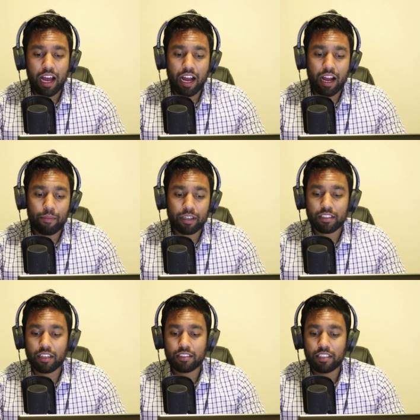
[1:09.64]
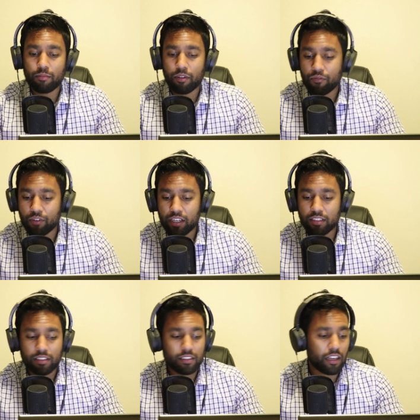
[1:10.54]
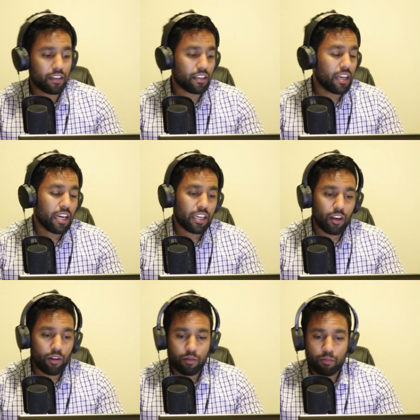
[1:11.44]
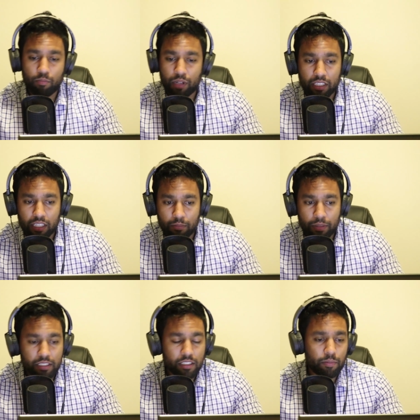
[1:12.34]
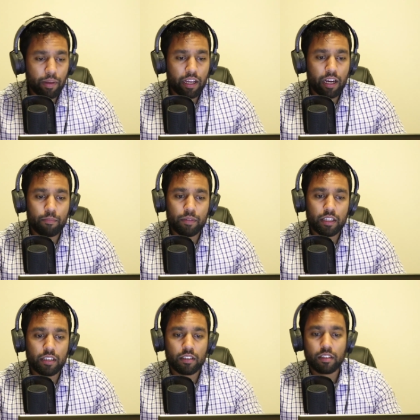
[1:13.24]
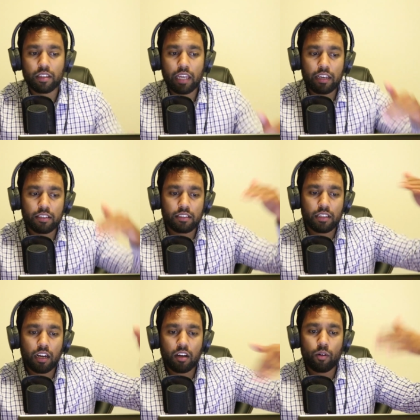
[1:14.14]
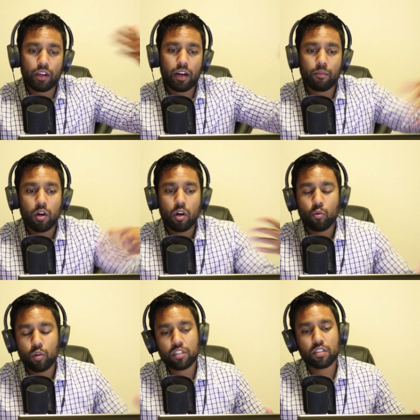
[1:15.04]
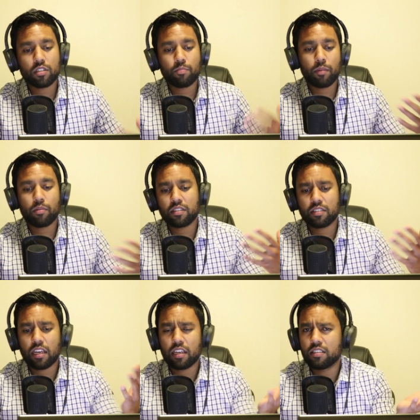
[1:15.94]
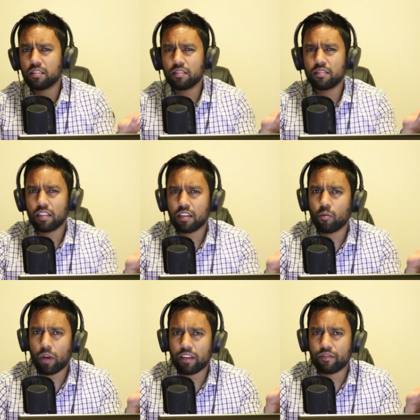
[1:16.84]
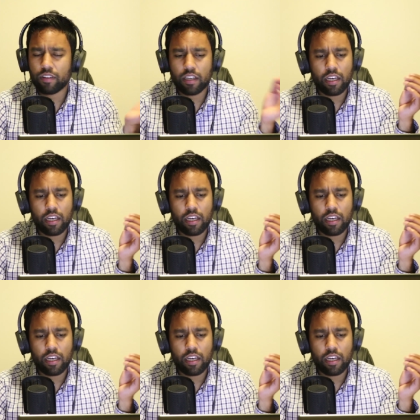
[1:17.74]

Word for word: Um, I started seeing my friends. I started, you know, building the business back up, and then cases start going up, which people are saying, is this the second wave?